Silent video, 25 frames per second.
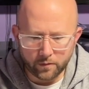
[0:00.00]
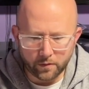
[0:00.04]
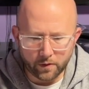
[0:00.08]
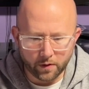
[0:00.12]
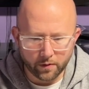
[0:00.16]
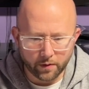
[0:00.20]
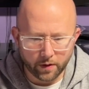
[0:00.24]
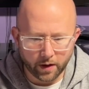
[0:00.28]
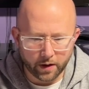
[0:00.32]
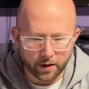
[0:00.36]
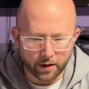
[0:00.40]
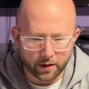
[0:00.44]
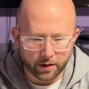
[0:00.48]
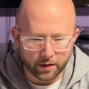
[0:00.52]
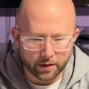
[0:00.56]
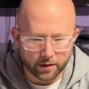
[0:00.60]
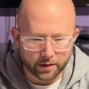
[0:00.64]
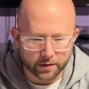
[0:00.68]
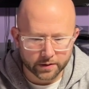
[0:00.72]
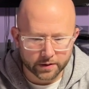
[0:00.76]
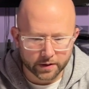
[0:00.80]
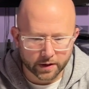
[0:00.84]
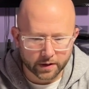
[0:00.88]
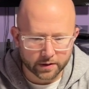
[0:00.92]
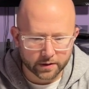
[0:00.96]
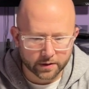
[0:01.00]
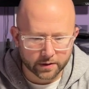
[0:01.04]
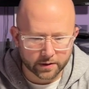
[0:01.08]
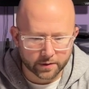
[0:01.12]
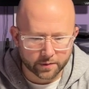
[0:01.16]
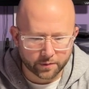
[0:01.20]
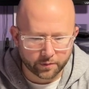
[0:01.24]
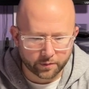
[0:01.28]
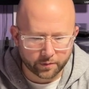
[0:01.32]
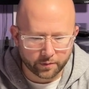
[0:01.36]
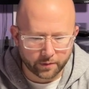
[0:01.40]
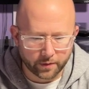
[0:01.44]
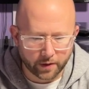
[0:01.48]
right here, it says
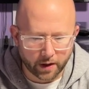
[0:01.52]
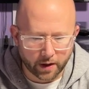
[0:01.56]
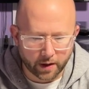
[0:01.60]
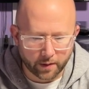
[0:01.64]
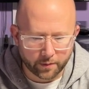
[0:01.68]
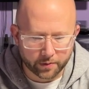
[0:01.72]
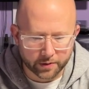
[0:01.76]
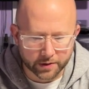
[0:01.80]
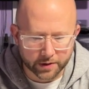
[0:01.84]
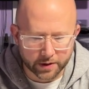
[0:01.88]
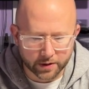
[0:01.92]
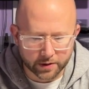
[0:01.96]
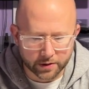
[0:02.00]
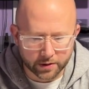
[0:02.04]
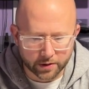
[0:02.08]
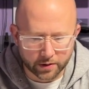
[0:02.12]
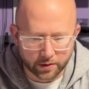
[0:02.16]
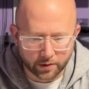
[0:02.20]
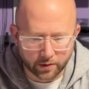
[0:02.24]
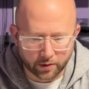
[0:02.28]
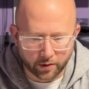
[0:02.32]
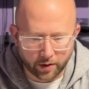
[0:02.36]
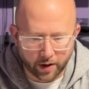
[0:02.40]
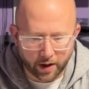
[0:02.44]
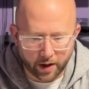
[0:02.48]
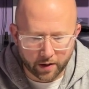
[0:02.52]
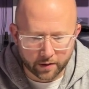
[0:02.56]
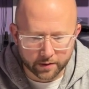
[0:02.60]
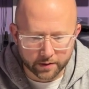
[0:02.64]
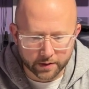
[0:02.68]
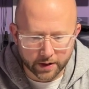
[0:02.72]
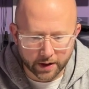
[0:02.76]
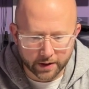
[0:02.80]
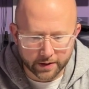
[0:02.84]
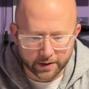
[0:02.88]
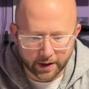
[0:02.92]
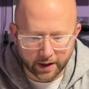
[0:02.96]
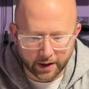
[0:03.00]
precision ground
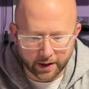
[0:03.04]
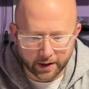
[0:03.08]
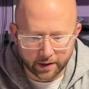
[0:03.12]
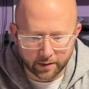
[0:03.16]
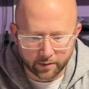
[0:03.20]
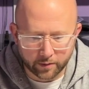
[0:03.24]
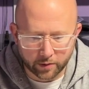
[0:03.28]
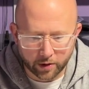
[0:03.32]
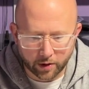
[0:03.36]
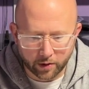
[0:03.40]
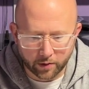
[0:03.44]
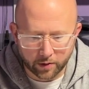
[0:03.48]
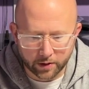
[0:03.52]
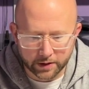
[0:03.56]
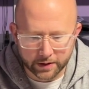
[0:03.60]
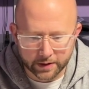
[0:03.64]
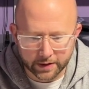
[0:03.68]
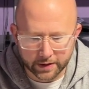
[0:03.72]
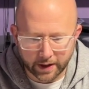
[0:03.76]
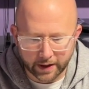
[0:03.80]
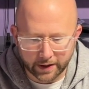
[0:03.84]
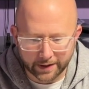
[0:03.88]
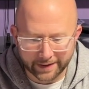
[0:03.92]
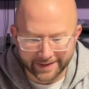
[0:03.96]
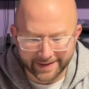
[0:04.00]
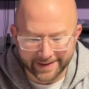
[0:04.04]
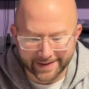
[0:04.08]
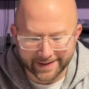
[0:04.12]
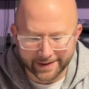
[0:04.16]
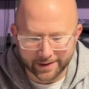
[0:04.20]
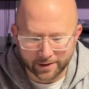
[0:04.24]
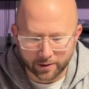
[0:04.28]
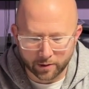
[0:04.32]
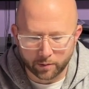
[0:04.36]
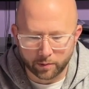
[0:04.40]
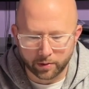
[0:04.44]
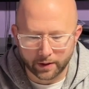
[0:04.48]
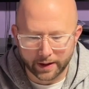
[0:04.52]
titanium coated stainless
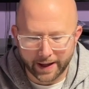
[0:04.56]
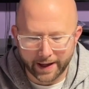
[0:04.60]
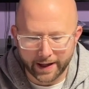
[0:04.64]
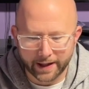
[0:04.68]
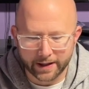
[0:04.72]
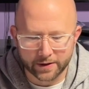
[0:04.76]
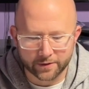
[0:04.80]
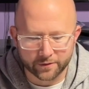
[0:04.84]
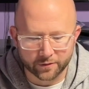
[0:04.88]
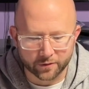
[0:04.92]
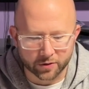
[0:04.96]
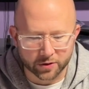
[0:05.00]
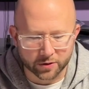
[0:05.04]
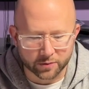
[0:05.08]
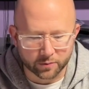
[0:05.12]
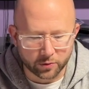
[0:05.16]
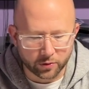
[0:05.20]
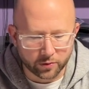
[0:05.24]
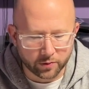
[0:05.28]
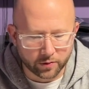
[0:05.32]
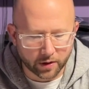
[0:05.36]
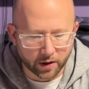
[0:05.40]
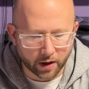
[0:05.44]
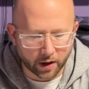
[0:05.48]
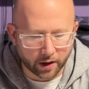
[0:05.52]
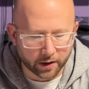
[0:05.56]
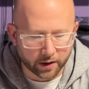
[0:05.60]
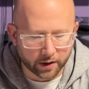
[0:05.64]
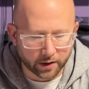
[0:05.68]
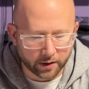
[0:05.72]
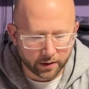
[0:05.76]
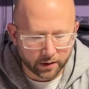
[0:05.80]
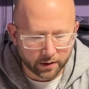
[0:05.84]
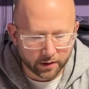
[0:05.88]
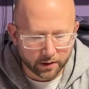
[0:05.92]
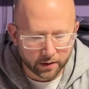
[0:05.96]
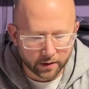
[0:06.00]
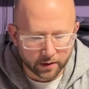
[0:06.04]
steel blades for smooth cutting.
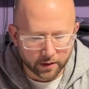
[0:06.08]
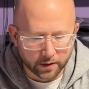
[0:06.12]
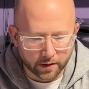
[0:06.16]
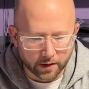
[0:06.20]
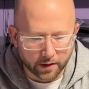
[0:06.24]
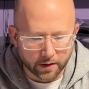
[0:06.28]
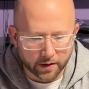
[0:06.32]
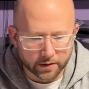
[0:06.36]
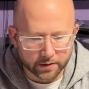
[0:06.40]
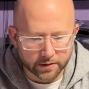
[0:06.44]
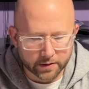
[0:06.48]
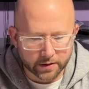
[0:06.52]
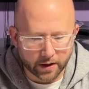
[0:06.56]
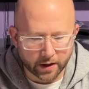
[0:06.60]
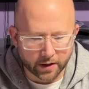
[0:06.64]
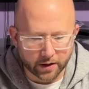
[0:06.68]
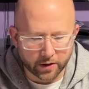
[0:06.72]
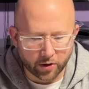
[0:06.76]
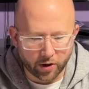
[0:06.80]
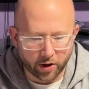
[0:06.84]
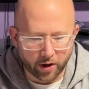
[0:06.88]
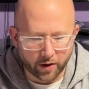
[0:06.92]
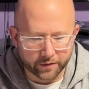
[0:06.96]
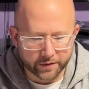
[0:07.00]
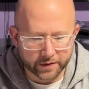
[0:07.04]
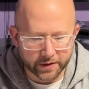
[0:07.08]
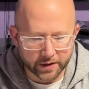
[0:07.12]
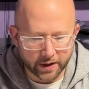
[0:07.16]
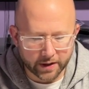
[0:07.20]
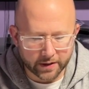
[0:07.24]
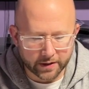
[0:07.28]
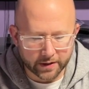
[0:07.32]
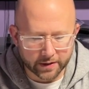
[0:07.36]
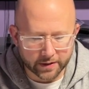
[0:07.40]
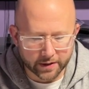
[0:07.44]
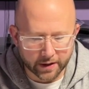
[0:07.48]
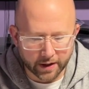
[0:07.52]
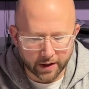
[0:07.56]
It's got an offset
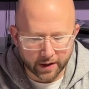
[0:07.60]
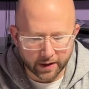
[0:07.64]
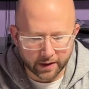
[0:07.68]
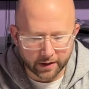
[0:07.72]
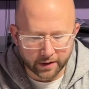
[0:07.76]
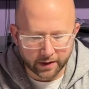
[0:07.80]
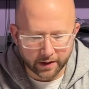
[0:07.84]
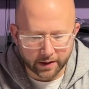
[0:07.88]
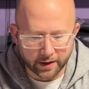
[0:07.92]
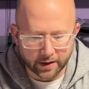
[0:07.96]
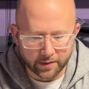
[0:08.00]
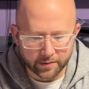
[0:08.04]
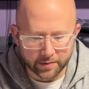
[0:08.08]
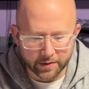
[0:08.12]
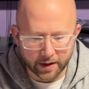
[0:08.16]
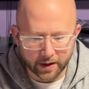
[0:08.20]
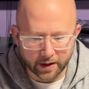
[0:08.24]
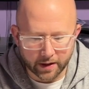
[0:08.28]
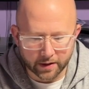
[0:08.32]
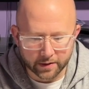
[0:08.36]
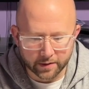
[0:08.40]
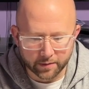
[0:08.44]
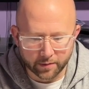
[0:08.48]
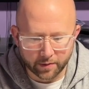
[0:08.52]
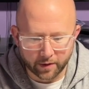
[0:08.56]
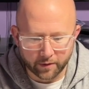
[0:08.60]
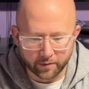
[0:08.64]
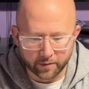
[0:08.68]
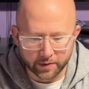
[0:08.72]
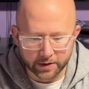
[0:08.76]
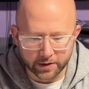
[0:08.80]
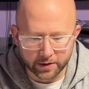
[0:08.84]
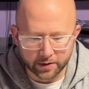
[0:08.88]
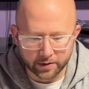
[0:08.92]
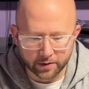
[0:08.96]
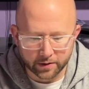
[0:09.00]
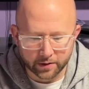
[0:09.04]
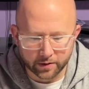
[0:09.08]
design that keeps hands above
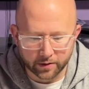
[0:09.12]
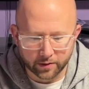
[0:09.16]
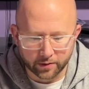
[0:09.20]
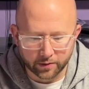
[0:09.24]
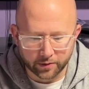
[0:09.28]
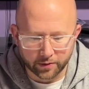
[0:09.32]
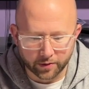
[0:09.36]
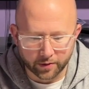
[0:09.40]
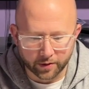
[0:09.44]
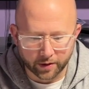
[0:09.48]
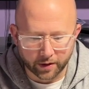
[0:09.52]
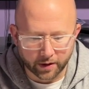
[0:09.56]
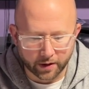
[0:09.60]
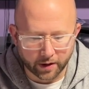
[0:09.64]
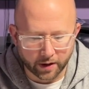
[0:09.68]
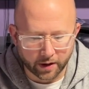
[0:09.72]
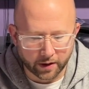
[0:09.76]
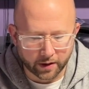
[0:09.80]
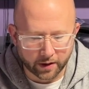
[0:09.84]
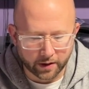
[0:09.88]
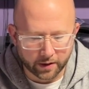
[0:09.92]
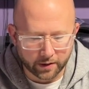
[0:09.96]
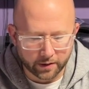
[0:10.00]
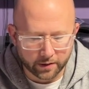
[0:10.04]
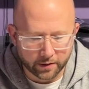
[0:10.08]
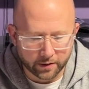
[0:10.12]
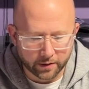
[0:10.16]
material during cutting.